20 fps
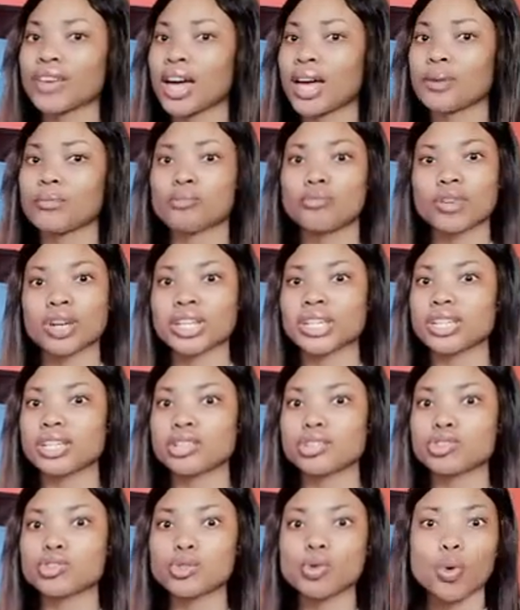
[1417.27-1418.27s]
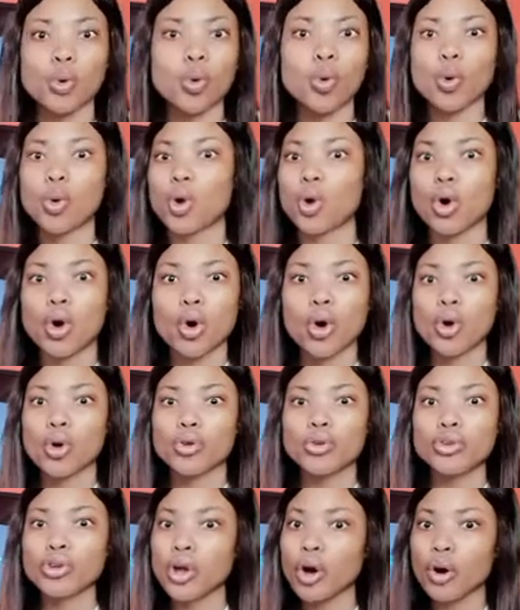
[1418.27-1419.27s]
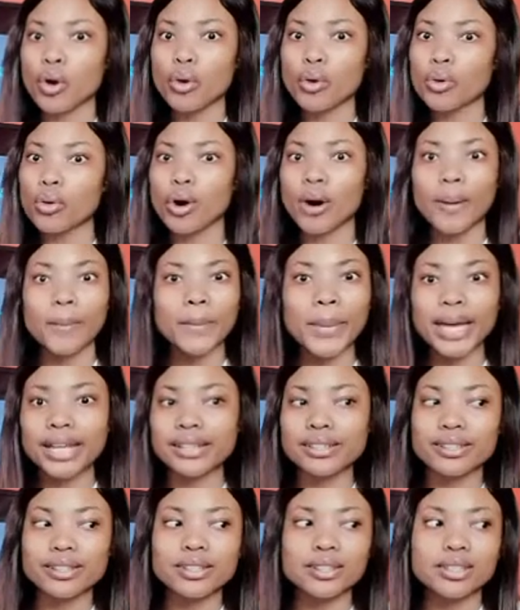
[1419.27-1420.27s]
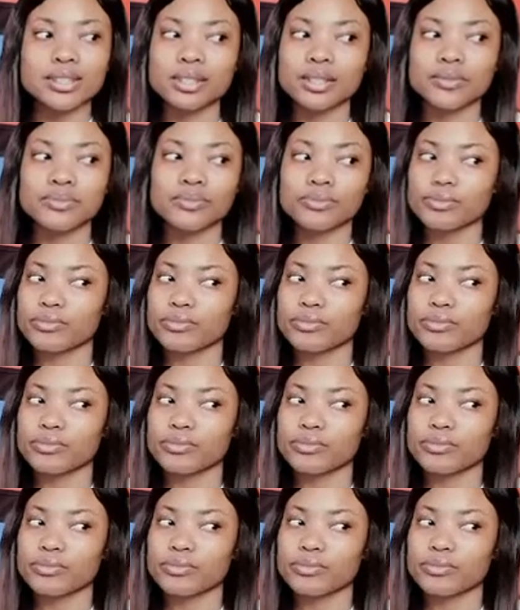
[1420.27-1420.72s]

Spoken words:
I am ready to, you know, comment,